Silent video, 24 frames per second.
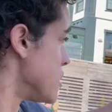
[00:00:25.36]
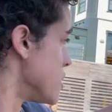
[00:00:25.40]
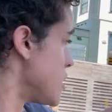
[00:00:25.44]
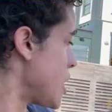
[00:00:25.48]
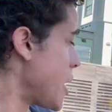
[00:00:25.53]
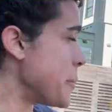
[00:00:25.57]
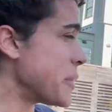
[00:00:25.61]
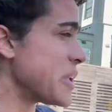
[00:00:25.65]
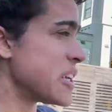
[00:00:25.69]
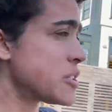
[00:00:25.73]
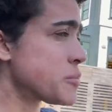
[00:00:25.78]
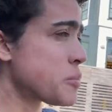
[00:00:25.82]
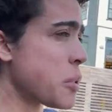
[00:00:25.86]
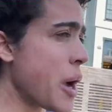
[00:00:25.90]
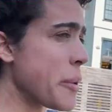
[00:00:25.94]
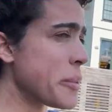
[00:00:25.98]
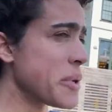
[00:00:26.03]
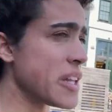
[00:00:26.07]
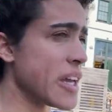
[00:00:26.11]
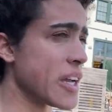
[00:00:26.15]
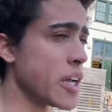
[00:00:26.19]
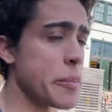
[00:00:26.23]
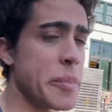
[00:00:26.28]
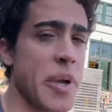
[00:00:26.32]
I mean, he's
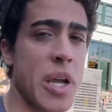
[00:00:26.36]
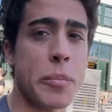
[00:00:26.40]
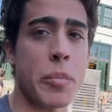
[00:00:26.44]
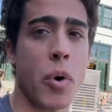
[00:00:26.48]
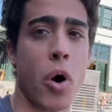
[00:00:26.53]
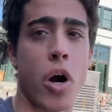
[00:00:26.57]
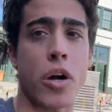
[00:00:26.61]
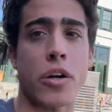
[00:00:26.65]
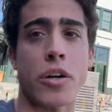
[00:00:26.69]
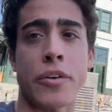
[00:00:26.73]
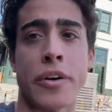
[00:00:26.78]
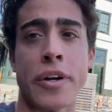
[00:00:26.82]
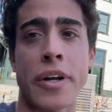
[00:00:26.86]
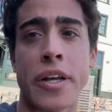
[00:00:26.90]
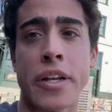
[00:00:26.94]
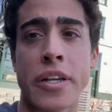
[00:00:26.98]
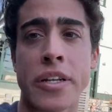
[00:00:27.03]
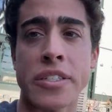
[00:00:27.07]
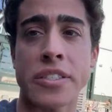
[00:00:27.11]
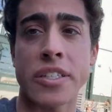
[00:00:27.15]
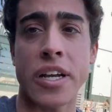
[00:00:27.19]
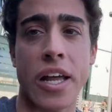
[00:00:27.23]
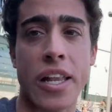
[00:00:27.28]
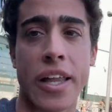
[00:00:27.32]
probably like a big partner in it.
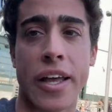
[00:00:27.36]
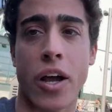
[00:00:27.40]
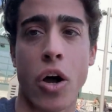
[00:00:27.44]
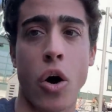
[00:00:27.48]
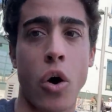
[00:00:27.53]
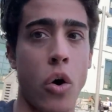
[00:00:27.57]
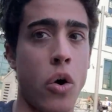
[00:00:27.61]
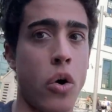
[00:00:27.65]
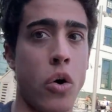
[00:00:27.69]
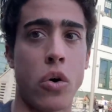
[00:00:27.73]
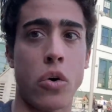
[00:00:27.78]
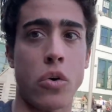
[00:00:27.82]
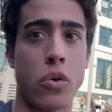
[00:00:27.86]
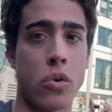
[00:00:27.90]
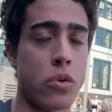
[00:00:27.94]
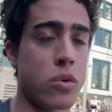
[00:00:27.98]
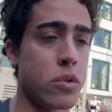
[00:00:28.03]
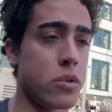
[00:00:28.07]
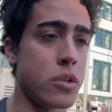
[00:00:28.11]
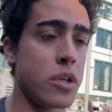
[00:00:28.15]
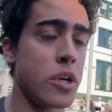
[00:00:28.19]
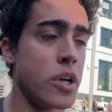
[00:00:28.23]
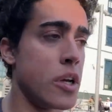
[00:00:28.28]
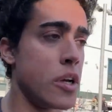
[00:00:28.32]
He's got like a
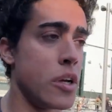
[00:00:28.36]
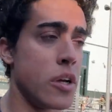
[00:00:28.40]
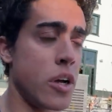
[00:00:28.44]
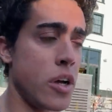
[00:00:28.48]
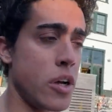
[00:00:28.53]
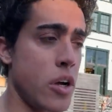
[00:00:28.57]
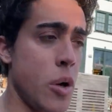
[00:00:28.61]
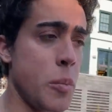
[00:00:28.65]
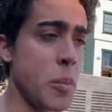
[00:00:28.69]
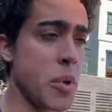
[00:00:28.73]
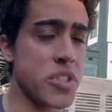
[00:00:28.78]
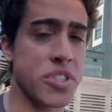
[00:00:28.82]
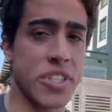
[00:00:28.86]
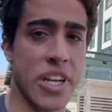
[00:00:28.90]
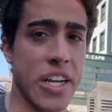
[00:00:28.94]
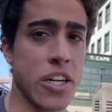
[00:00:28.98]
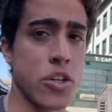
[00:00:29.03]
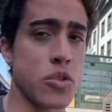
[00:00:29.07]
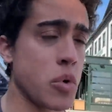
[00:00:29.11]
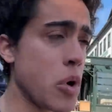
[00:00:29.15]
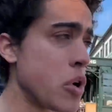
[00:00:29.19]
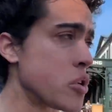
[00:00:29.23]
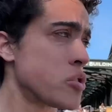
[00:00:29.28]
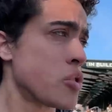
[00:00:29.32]
whole, almost like
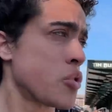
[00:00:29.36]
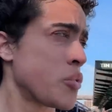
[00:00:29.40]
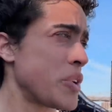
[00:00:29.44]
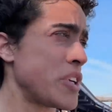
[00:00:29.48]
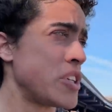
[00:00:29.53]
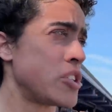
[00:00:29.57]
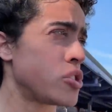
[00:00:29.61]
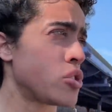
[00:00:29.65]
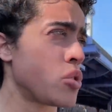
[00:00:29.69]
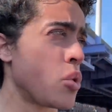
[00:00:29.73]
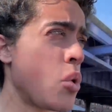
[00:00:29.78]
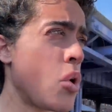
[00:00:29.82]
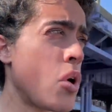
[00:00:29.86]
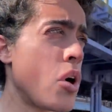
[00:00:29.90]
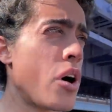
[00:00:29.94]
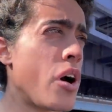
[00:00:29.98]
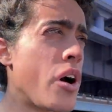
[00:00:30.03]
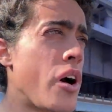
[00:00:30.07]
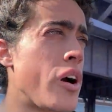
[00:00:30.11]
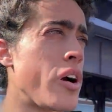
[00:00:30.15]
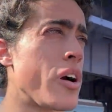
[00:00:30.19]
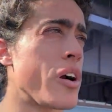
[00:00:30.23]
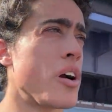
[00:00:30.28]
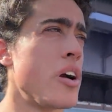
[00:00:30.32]
grocery
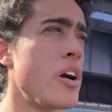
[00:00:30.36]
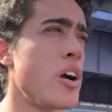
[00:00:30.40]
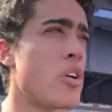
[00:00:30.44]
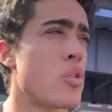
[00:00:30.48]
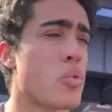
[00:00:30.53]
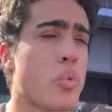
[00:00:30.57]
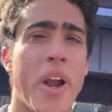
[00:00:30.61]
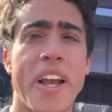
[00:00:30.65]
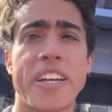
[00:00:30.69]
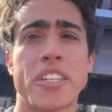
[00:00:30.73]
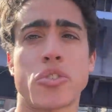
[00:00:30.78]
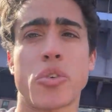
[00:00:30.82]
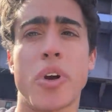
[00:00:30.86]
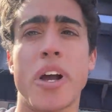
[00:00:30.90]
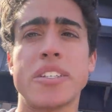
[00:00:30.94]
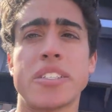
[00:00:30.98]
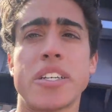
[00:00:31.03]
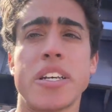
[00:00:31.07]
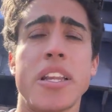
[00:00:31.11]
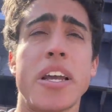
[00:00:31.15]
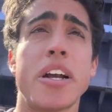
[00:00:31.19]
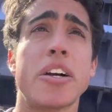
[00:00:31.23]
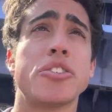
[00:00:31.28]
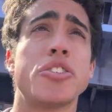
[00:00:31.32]
store, restaurants
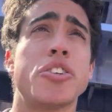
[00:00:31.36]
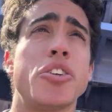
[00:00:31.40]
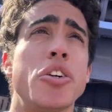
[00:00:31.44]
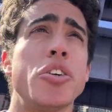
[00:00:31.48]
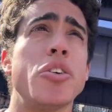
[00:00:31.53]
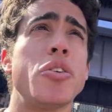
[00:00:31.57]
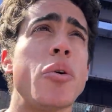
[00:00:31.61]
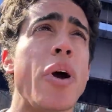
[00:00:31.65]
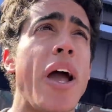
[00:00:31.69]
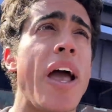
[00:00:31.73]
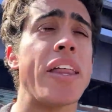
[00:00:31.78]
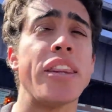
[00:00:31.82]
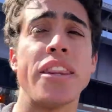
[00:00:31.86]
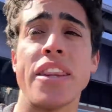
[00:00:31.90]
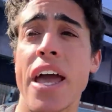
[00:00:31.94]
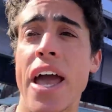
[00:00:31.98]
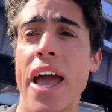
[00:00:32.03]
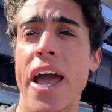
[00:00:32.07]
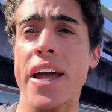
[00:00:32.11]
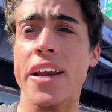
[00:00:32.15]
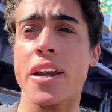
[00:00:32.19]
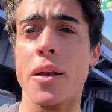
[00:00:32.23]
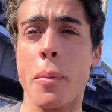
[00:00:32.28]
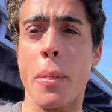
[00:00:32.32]
in there too. And
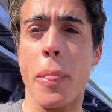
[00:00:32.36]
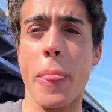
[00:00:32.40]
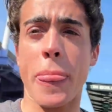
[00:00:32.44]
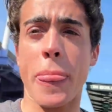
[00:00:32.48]
then